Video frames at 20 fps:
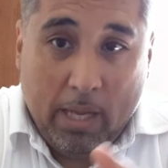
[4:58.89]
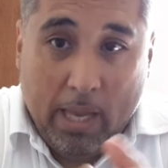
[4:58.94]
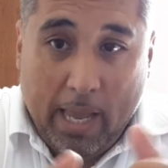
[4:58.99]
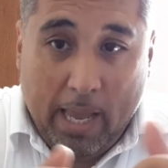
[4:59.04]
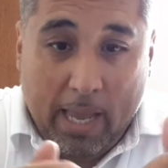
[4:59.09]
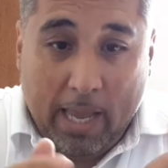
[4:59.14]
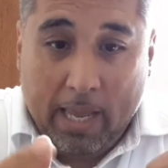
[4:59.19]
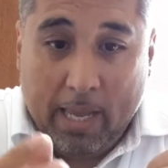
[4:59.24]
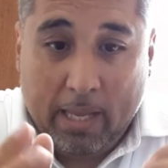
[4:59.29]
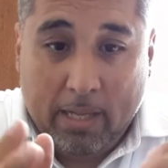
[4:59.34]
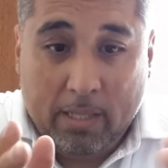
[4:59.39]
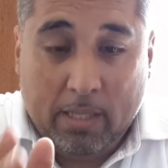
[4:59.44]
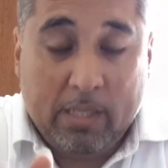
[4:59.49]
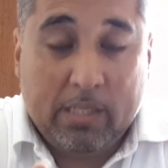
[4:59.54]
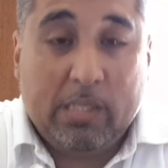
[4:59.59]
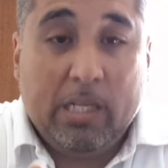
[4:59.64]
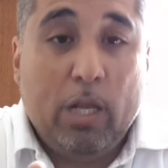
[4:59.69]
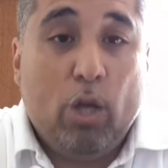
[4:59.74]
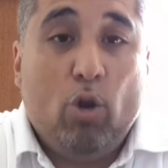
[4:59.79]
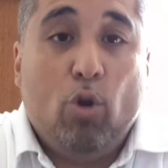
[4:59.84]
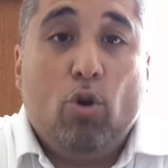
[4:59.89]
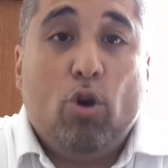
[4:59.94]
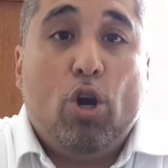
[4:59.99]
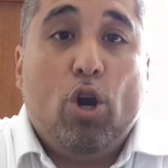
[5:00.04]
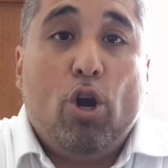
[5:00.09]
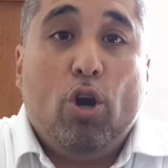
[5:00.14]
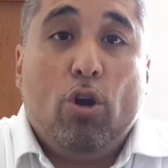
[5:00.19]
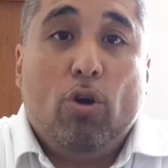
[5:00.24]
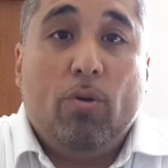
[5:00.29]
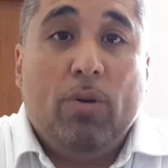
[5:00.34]
and this little
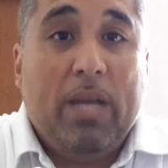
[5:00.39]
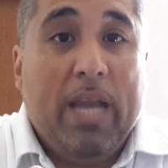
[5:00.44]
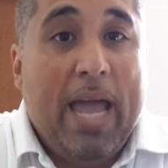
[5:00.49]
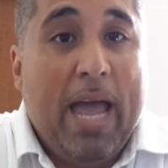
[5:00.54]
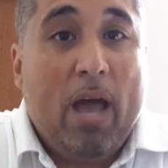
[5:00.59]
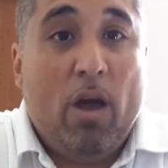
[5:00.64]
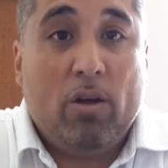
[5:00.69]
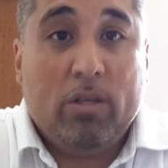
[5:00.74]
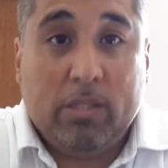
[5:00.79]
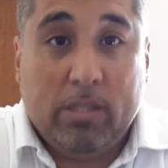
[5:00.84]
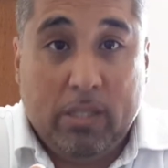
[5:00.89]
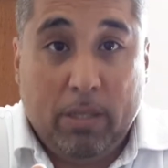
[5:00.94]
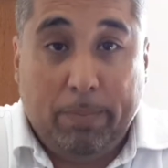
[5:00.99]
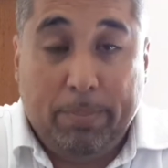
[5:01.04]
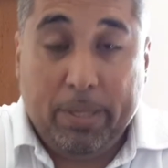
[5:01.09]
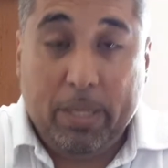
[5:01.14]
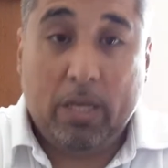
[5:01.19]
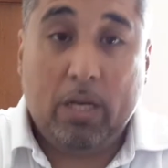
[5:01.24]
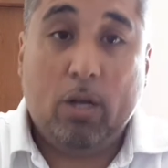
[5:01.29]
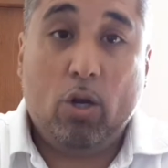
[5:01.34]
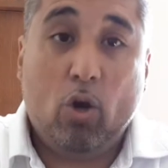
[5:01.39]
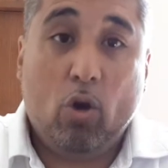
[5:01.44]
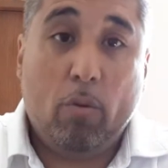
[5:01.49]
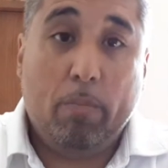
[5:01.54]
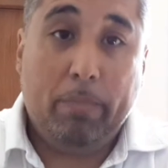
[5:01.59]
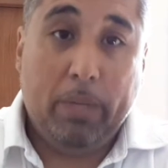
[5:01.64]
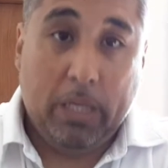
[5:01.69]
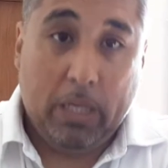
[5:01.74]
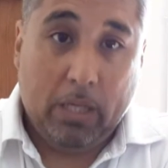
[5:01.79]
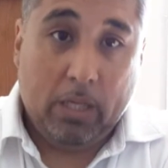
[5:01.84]
girl now is dependent
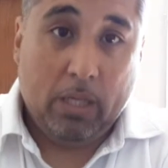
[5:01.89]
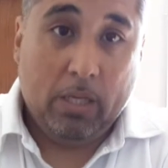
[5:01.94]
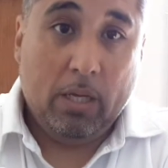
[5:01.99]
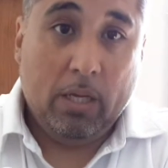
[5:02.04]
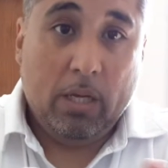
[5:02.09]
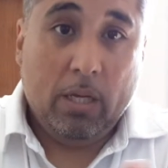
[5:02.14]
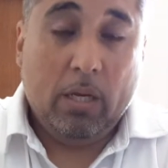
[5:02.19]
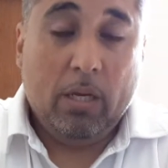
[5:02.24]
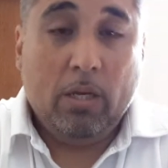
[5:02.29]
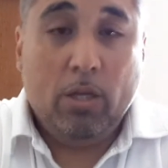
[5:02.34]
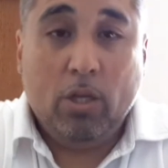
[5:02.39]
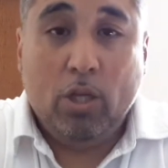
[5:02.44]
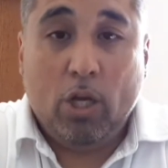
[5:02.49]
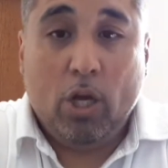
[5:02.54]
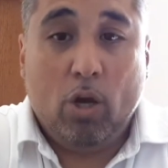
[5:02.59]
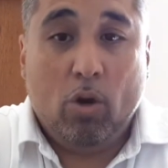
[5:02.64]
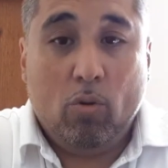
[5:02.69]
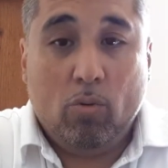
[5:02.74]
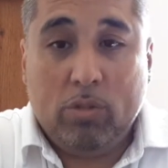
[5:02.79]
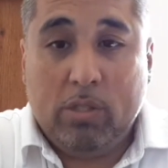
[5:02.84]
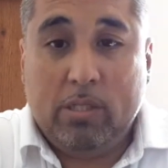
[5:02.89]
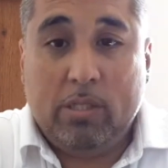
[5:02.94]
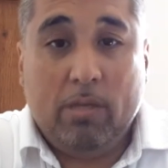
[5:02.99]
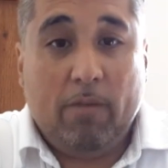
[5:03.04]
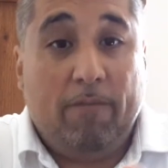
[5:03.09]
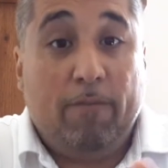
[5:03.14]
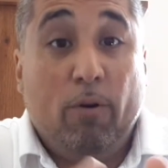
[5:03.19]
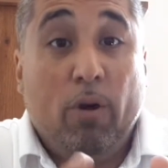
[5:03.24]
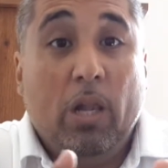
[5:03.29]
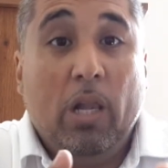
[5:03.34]
on me.
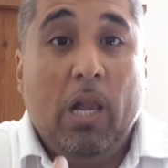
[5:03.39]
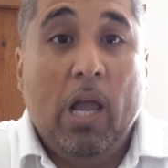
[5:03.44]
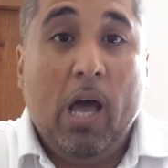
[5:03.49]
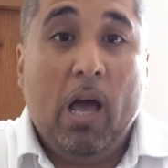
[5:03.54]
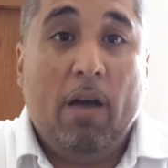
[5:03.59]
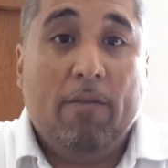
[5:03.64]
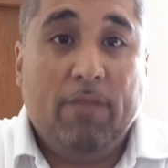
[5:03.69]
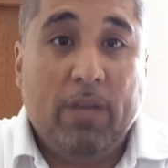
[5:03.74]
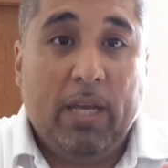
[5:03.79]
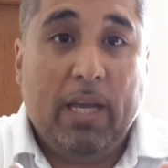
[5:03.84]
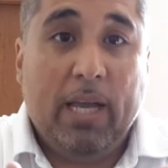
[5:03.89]
for love and